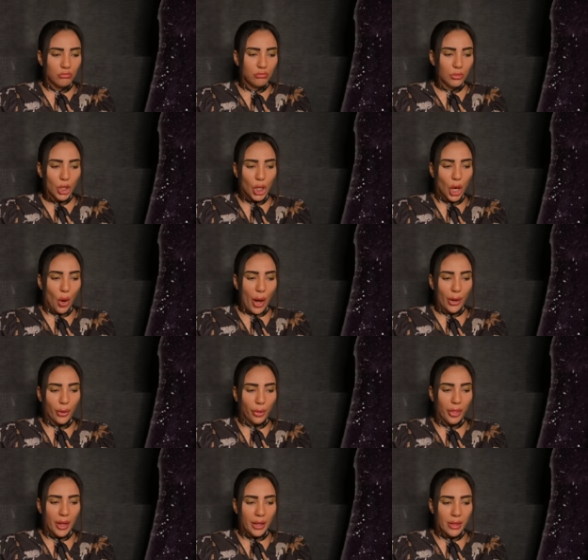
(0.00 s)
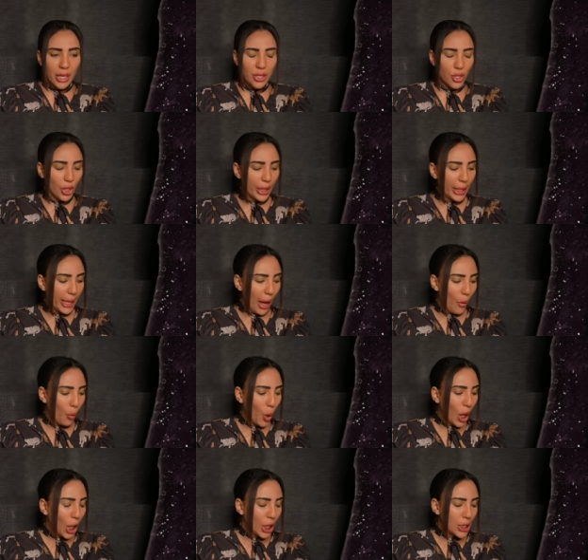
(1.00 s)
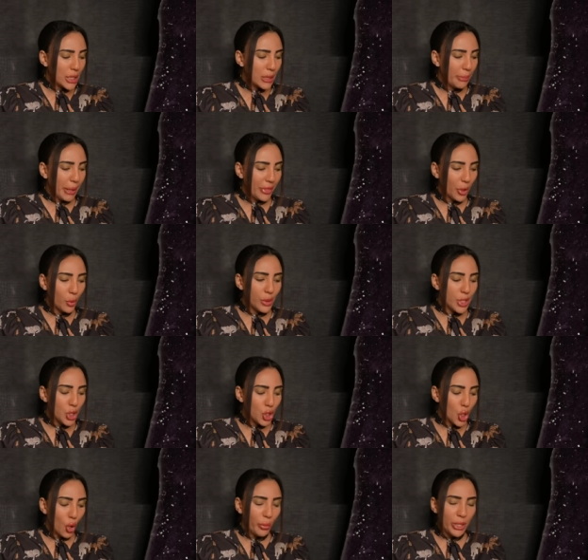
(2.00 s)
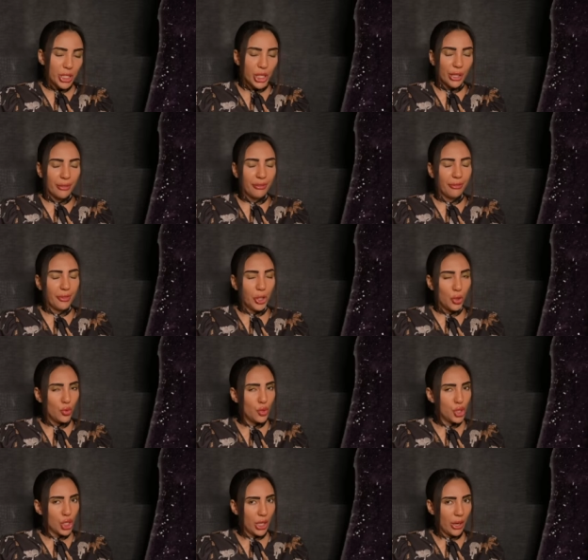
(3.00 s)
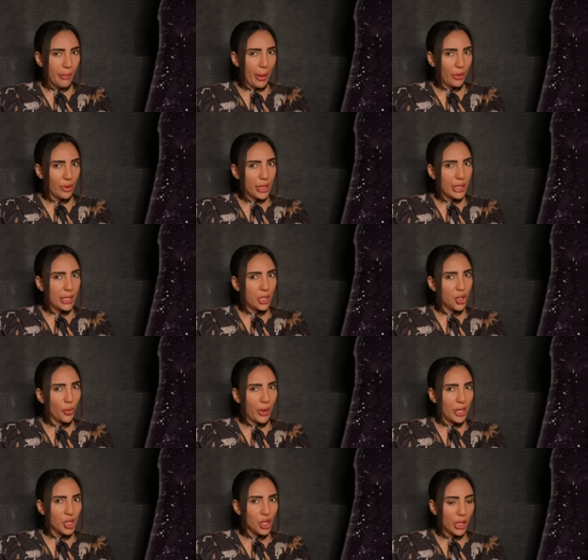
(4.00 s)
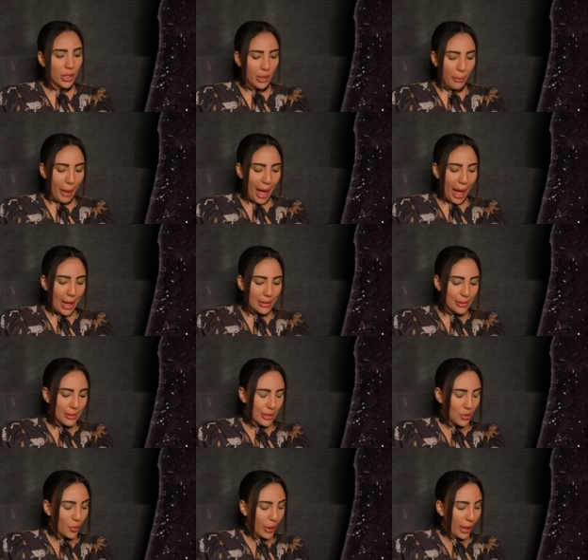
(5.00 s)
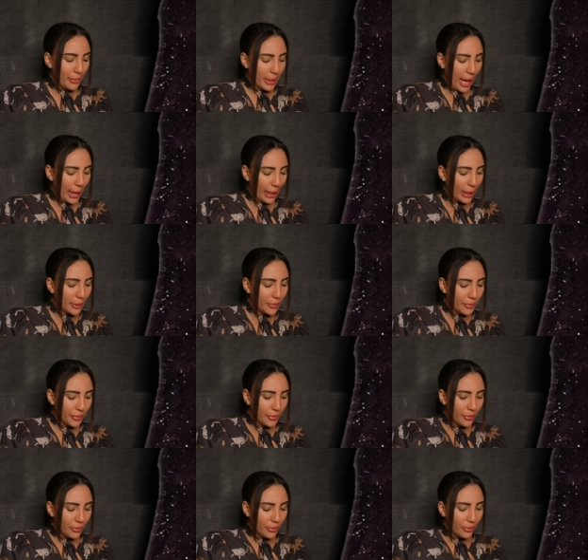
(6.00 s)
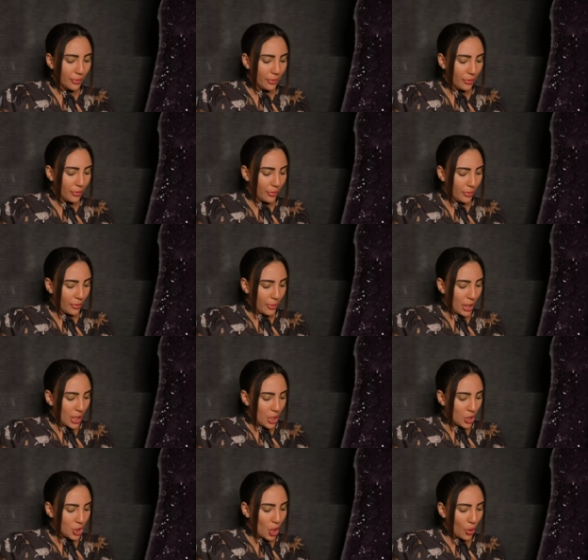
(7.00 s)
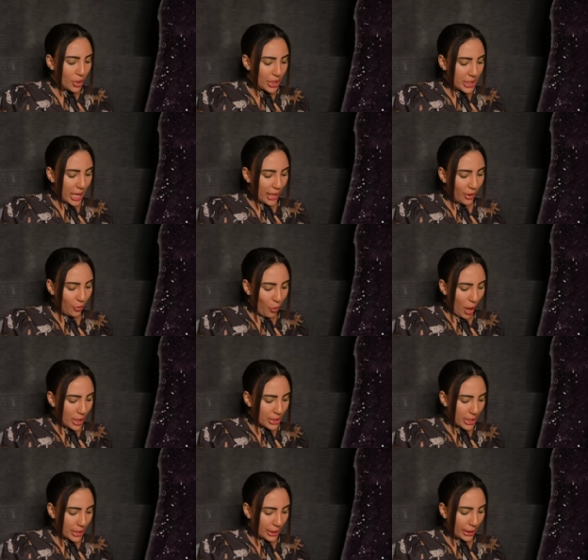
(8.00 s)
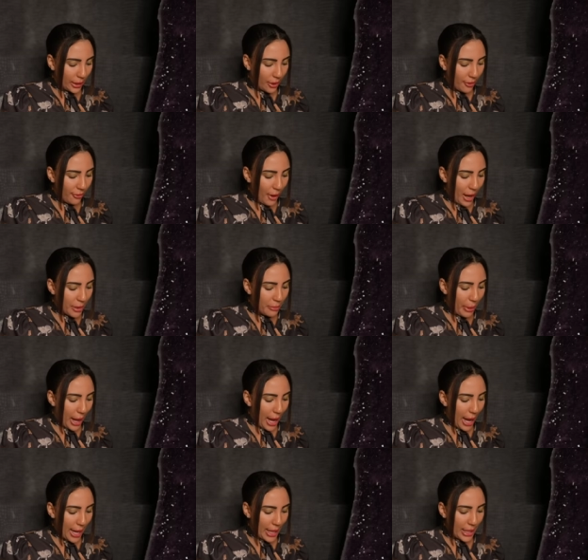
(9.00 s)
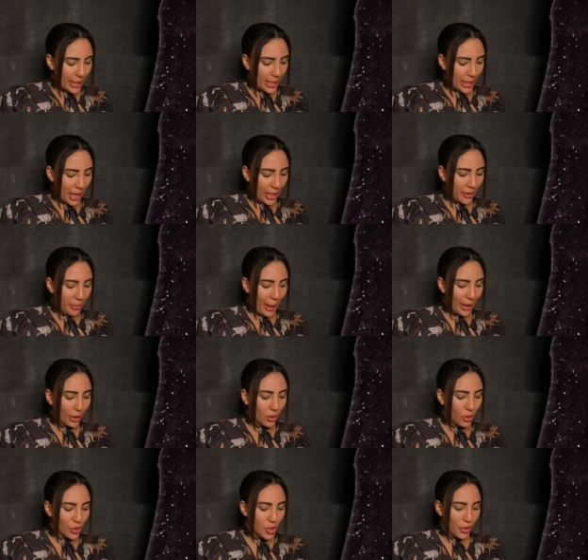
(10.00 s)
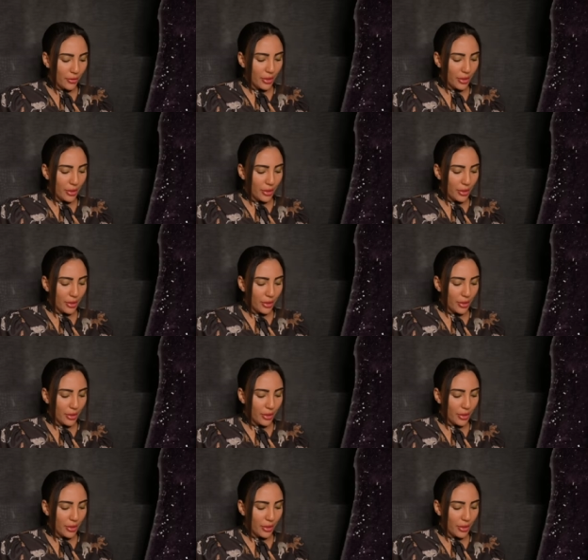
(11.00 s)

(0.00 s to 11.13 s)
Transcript: you know, I don't think things are going to get worse. But there was so much confusion about this situation in the past is what I'm getting. So the 10 of wands is clarified by the knight of pentacles. You have